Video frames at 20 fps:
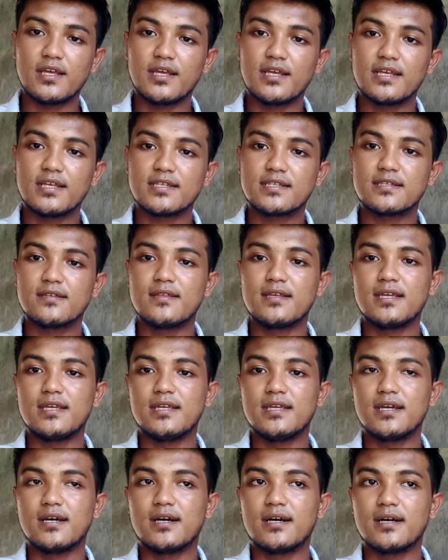is
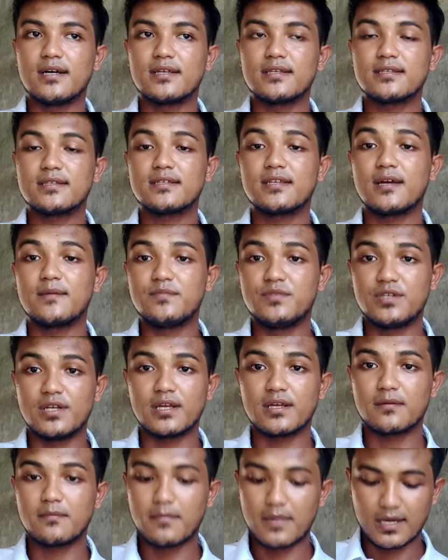the
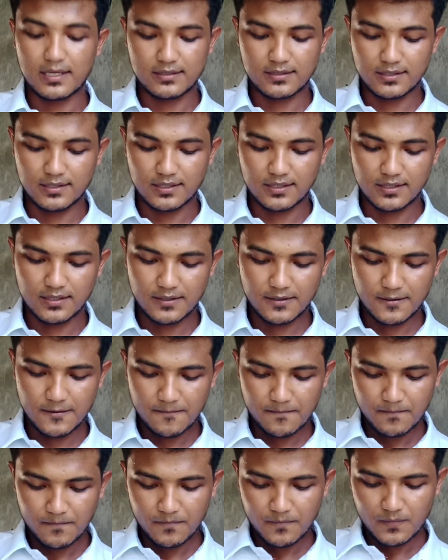subject matter
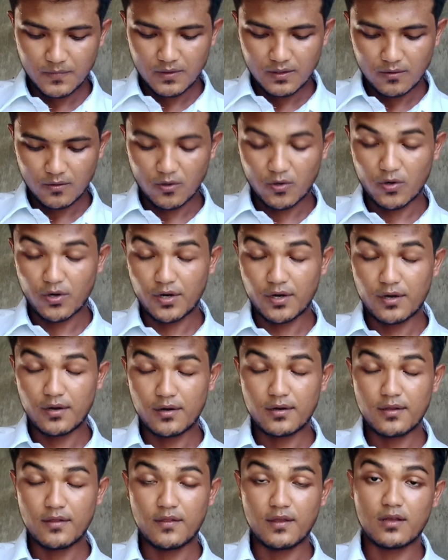or
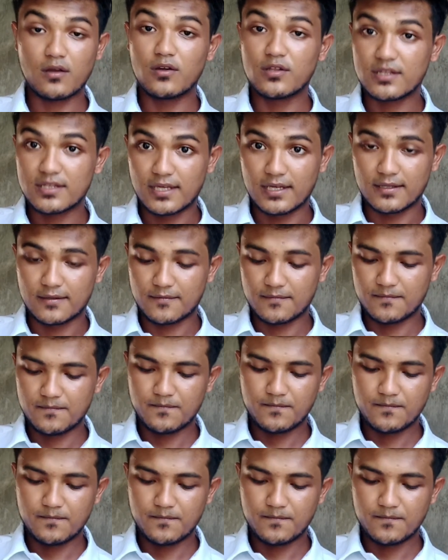the content.